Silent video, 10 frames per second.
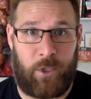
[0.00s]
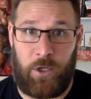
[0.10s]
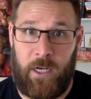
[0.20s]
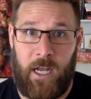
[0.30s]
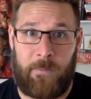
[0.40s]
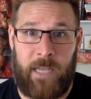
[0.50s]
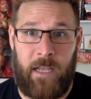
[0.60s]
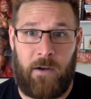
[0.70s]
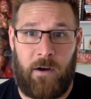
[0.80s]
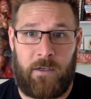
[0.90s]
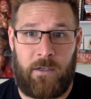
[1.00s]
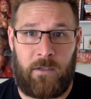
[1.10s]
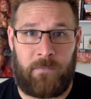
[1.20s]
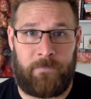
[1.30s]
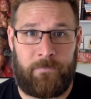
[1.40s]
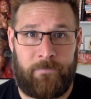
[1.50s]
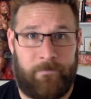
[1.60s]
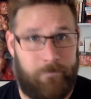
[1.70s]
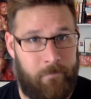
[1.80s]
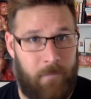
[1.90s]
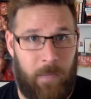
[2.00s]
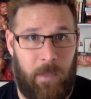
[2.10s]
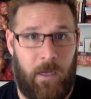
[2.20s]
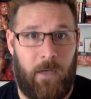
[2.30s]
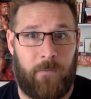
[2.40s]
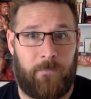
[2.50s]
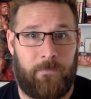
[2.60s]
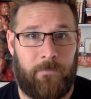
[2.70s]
Do you need to update your arsenal? Maybe you do.